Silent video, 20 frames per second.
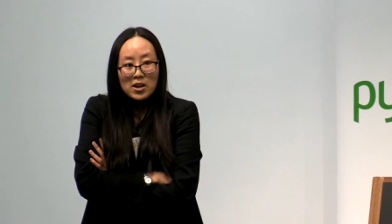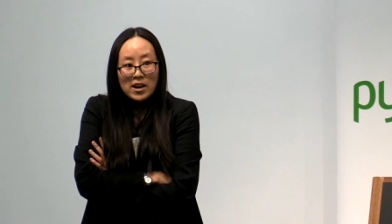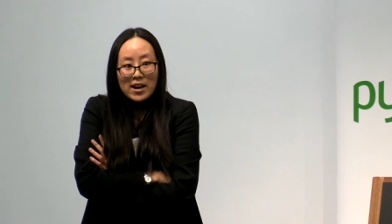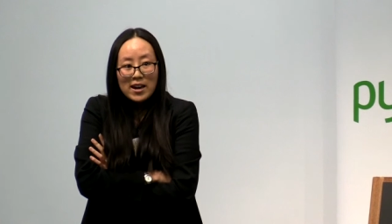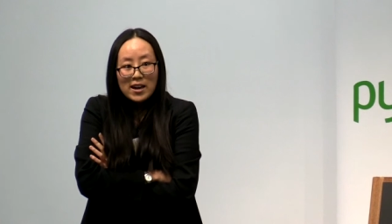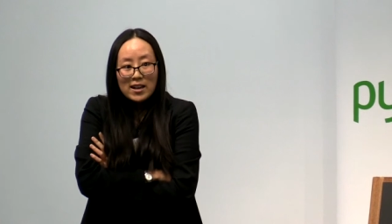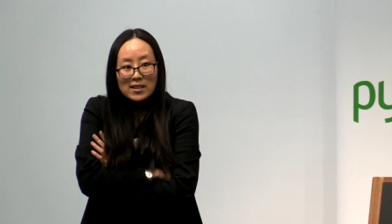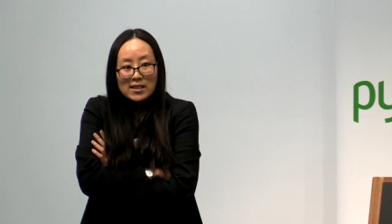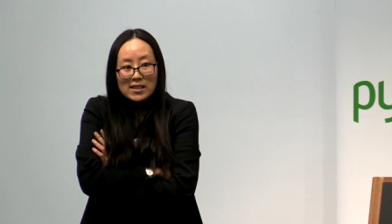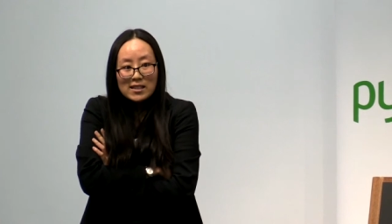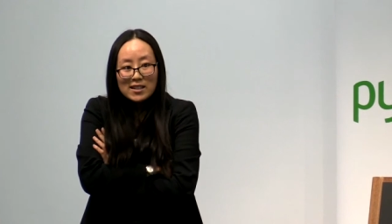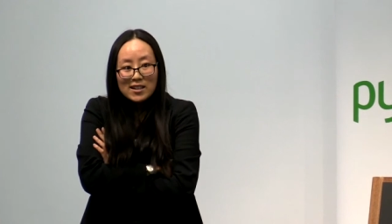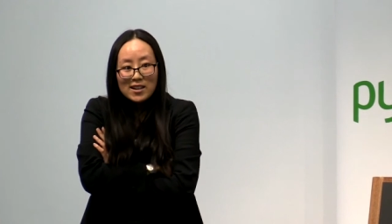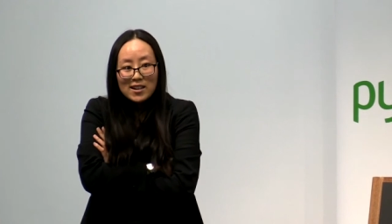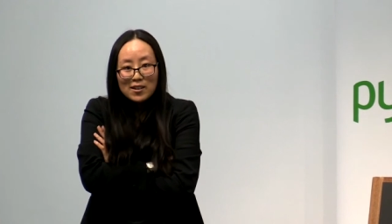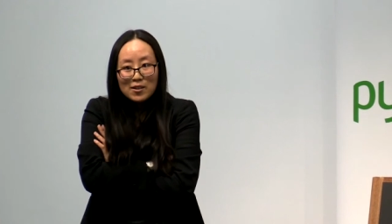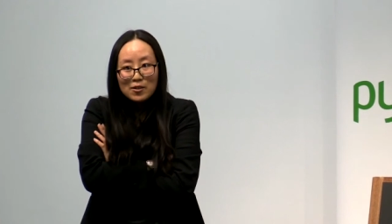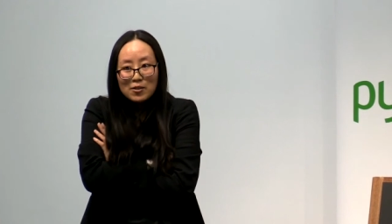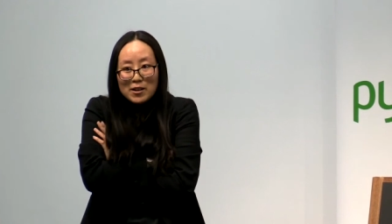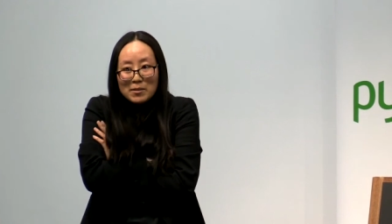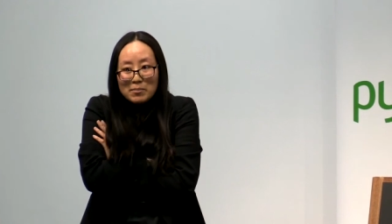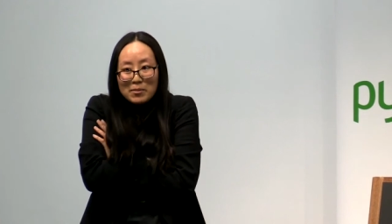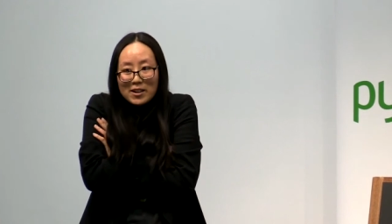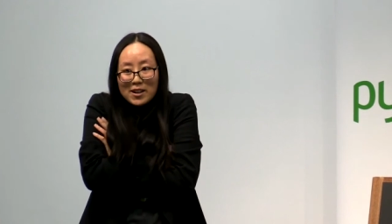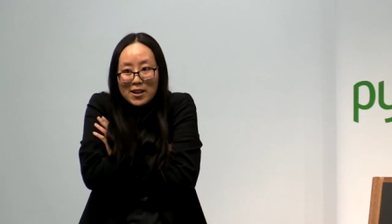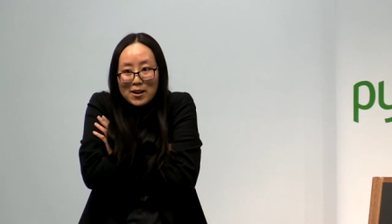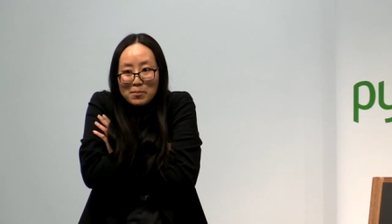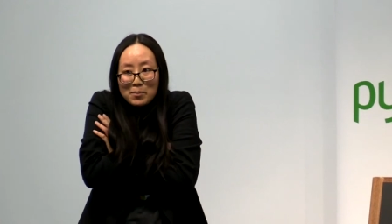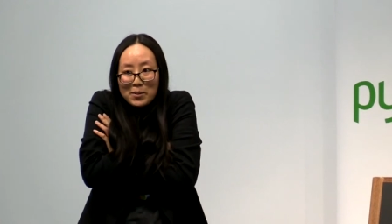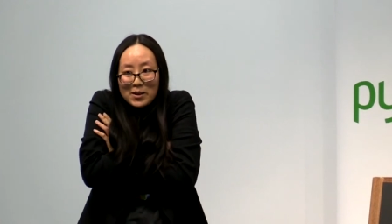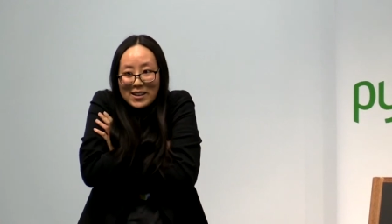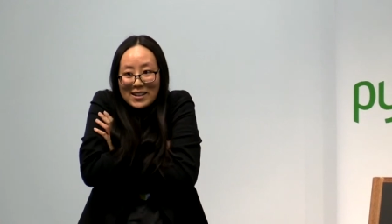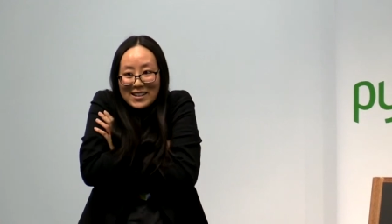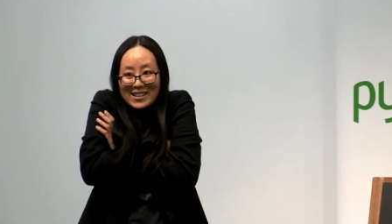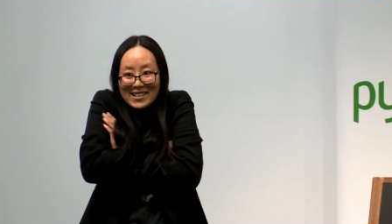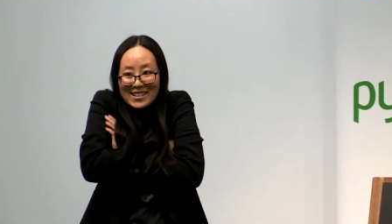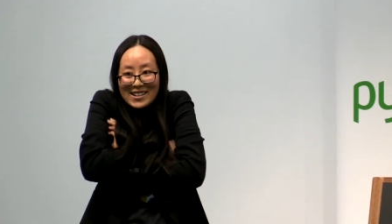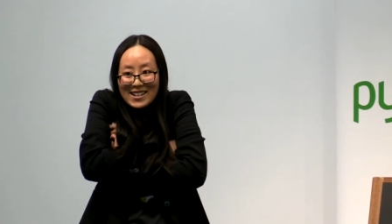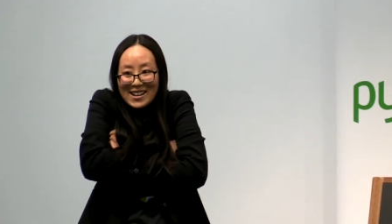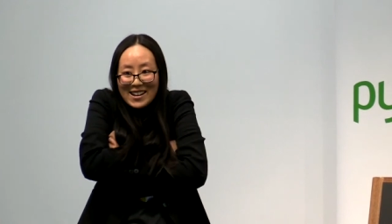your hands start creeping up.
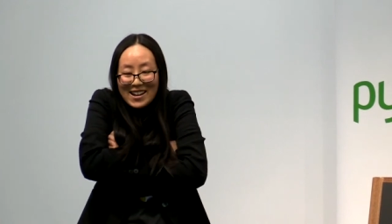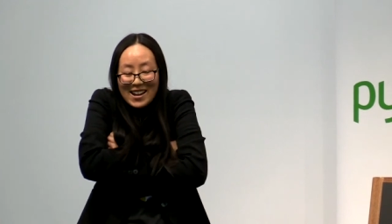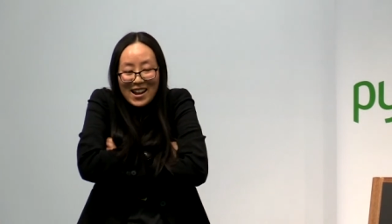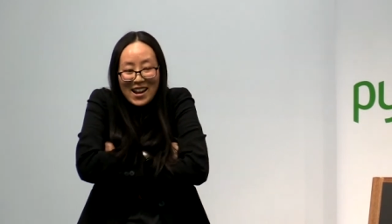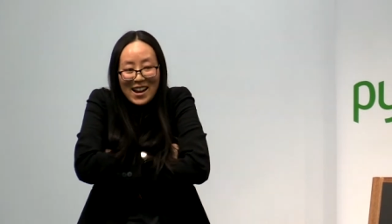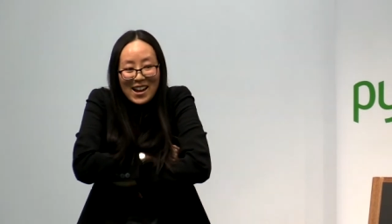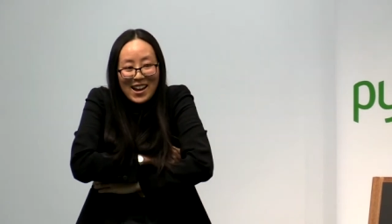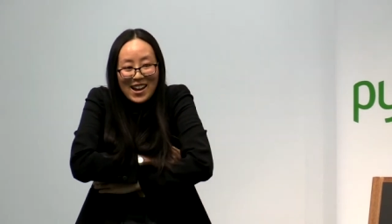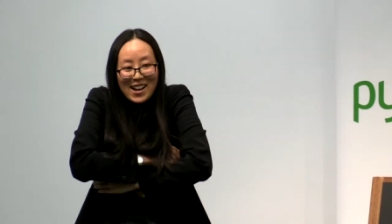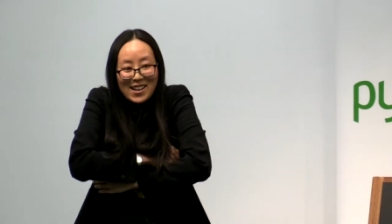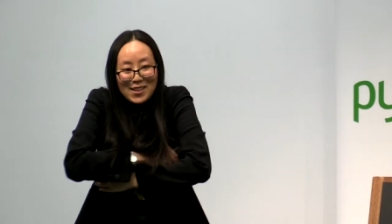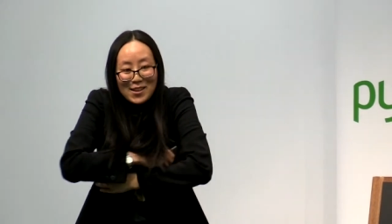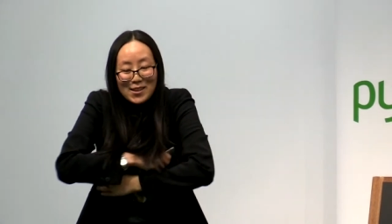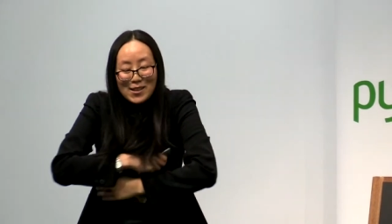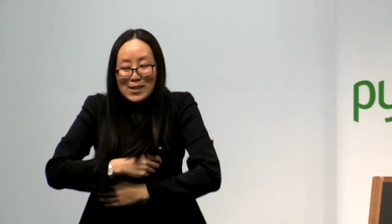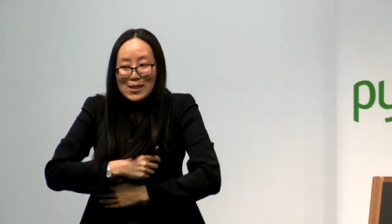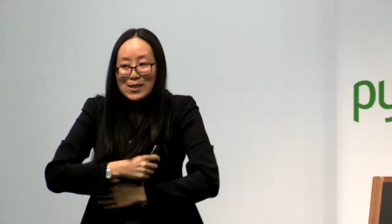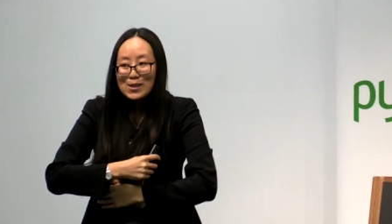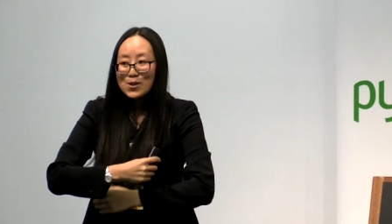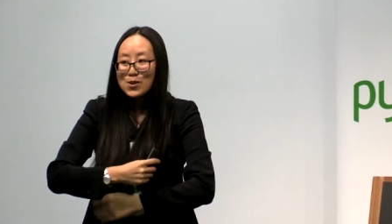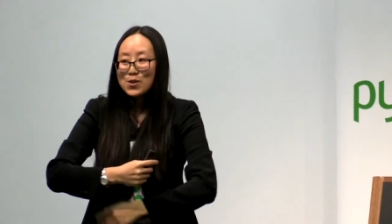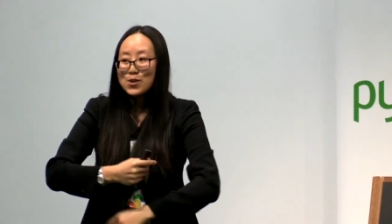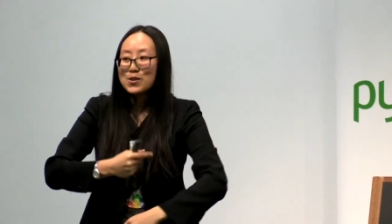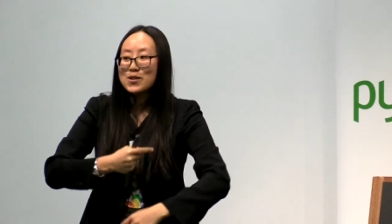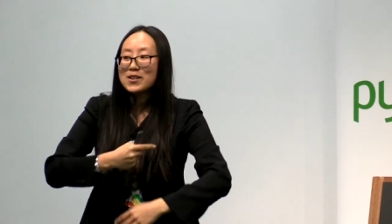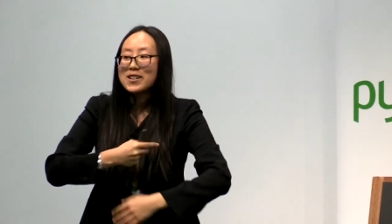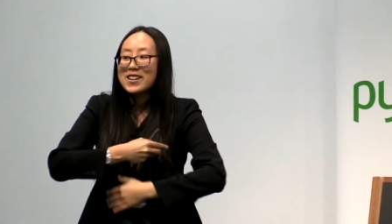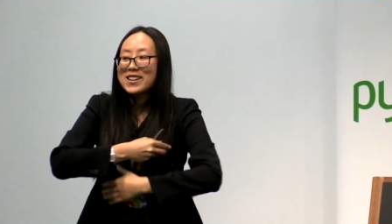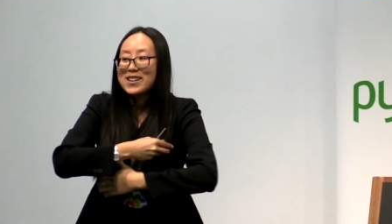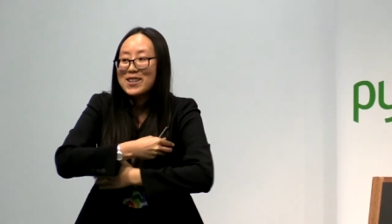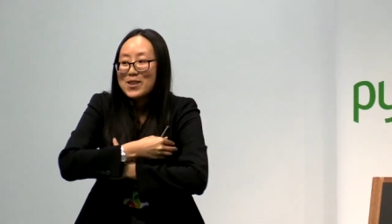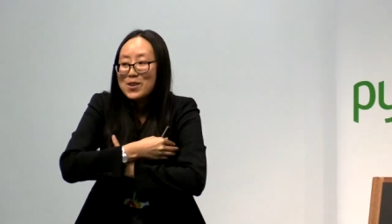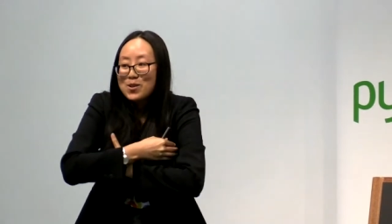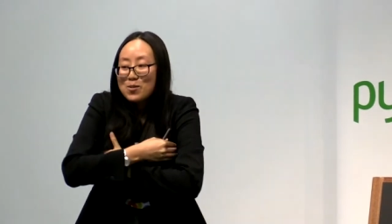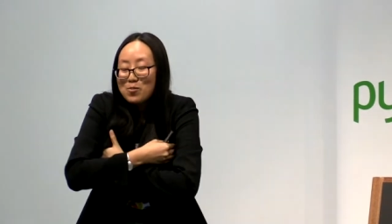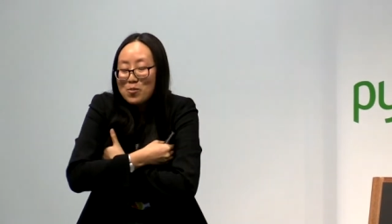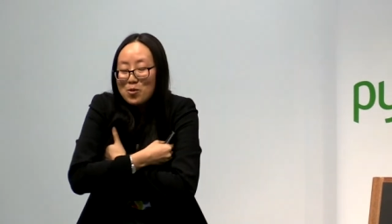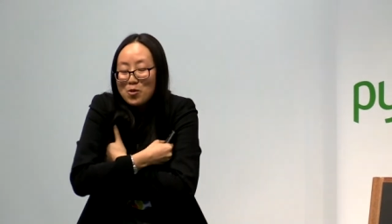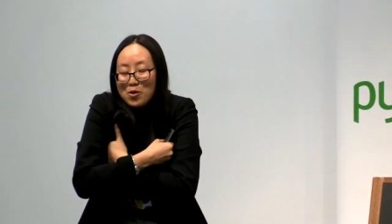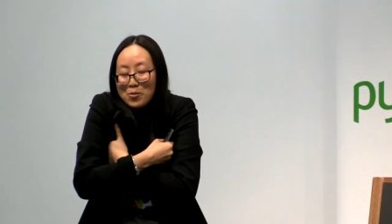And then soon,
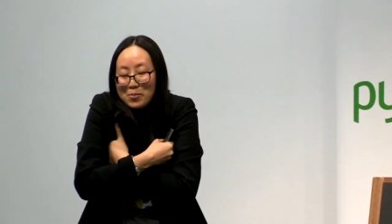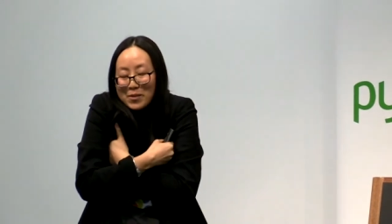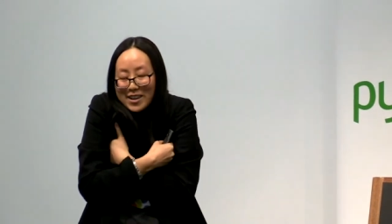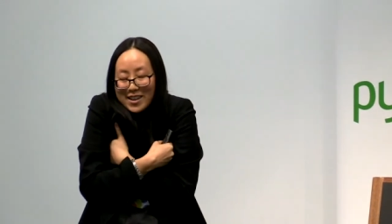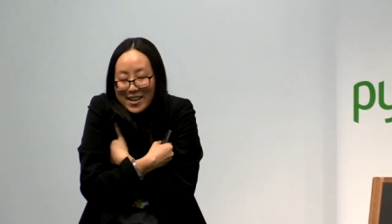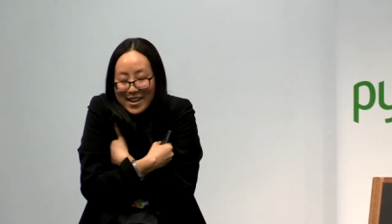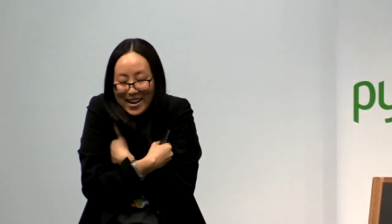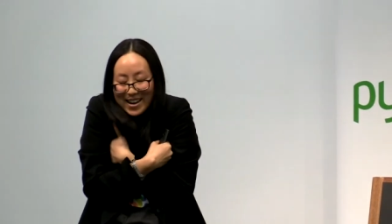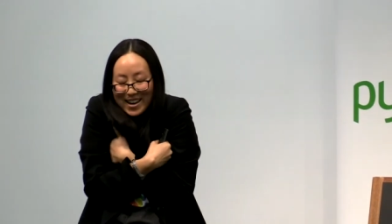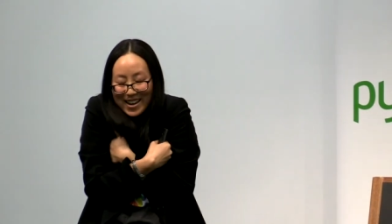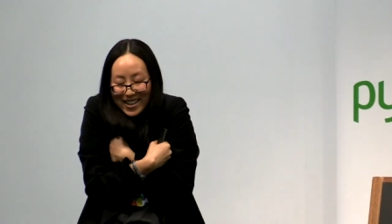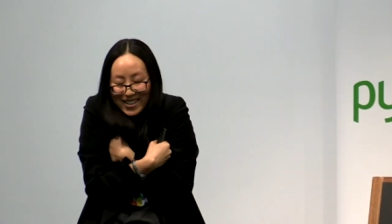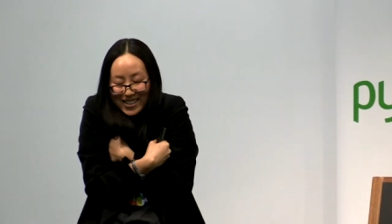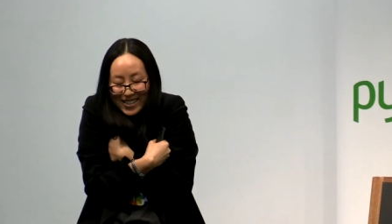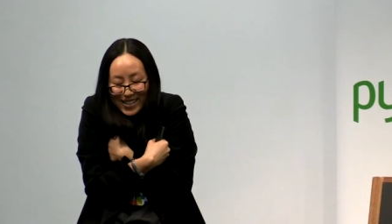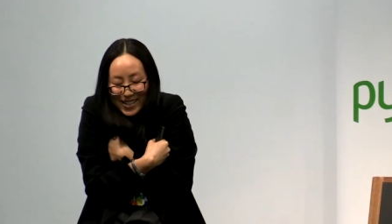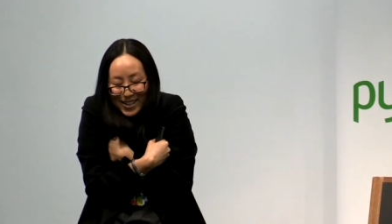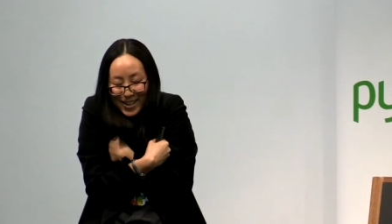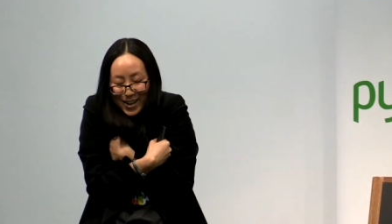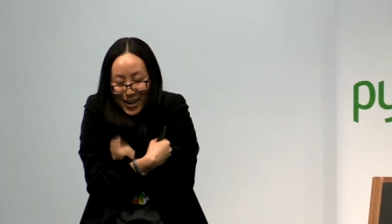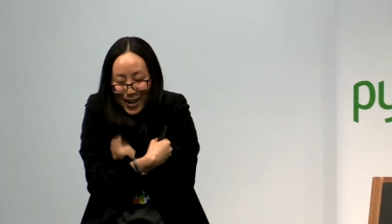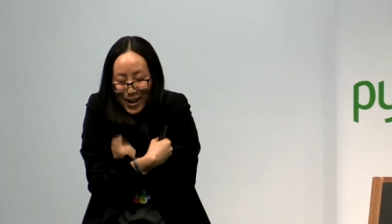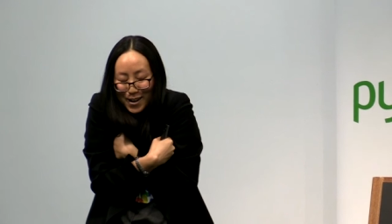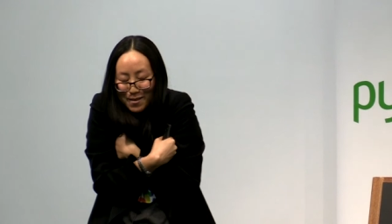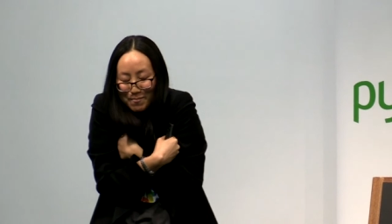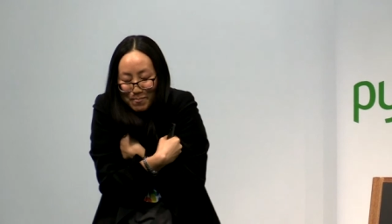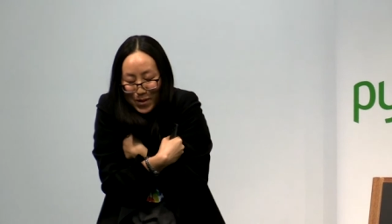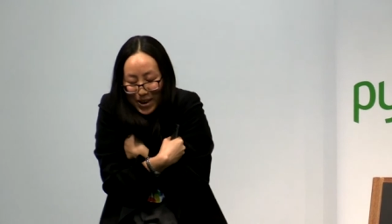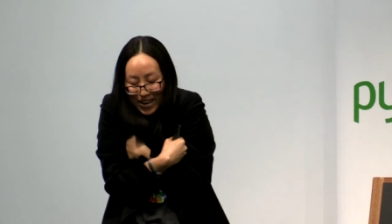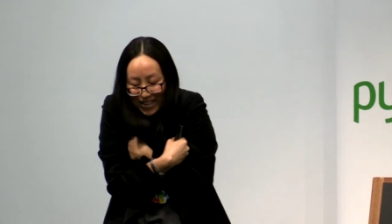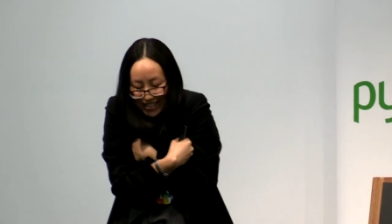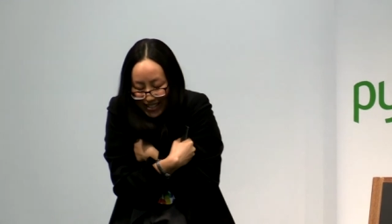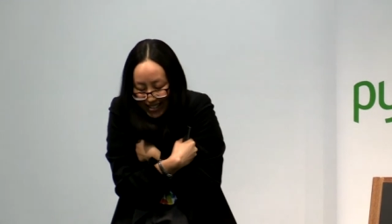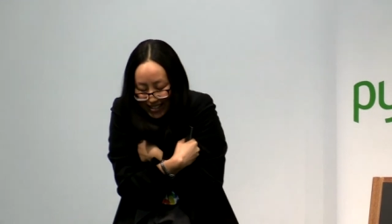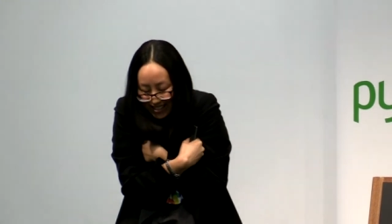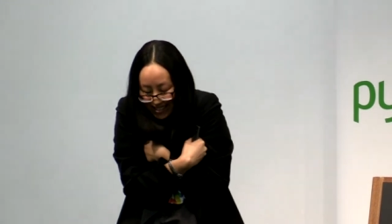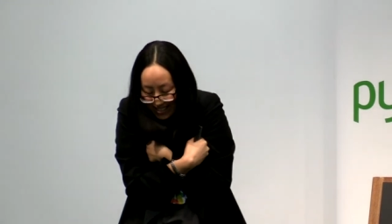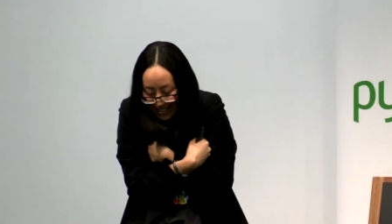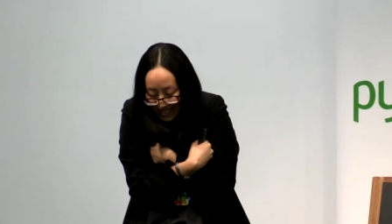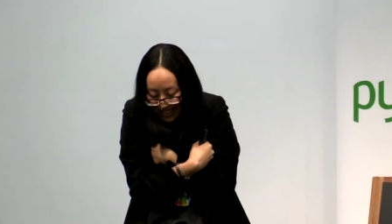you're warming your hands in your
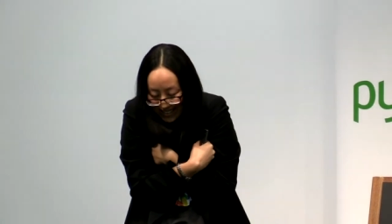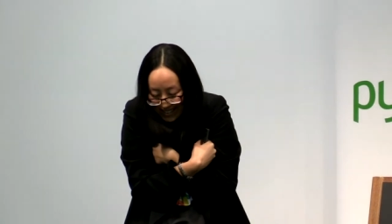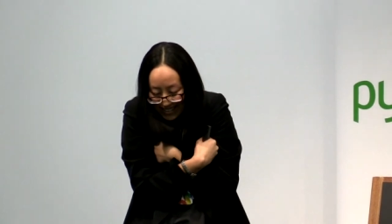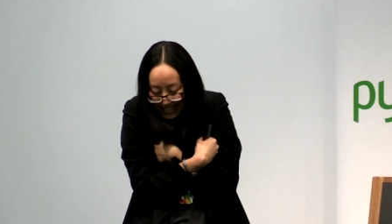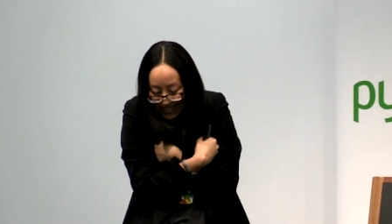armpits.